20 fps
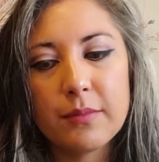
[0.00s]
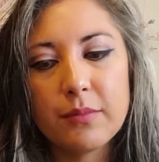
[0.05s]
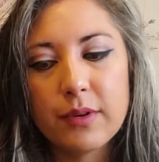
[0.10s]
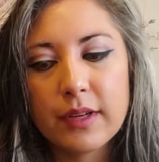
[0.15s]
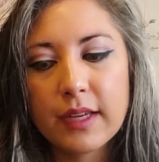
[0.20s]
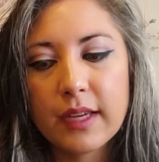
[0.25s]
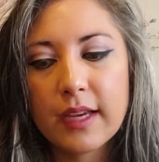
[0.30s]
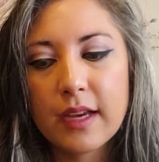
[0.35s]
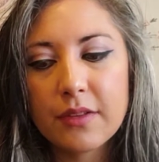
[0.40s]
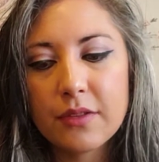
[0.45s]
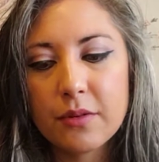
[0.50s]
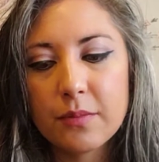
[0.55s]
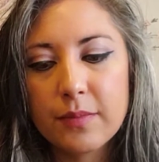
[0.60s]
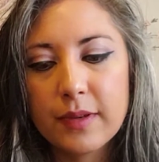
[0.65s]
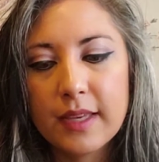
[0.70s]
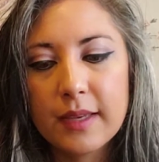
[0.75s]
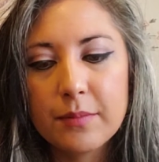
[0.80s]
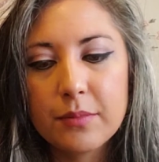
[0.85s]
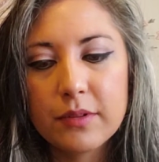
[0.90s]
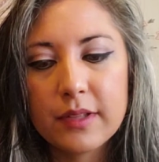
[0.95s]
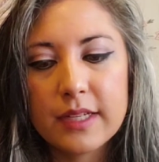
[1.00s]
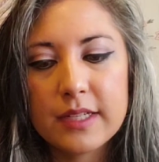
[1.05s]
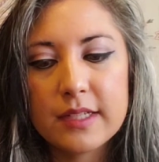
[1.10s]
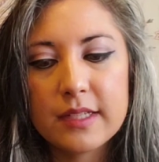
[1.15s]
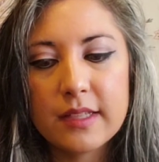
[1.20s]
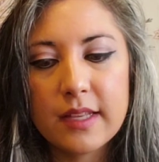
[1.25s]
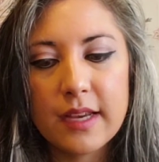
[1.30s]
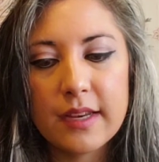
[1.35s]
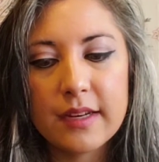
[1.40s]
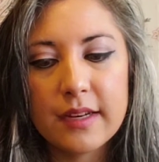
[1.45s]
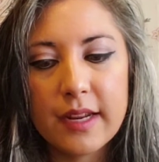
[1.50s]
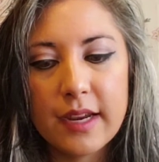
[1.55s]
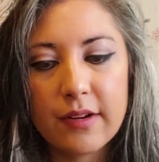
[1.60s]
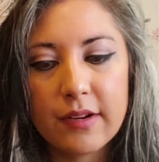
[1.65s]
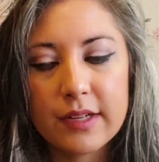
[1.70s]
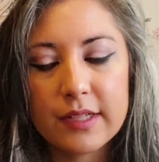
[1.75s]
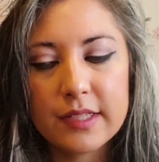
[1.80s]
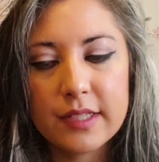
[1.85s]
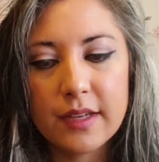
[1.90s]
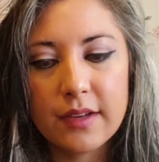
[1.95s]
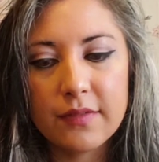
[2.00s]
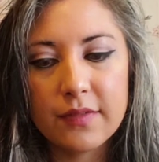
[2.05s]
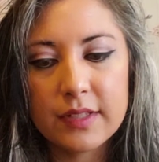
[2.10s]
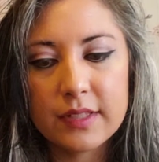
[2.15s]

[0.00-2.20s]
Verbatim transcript: bringing other people into that narrative.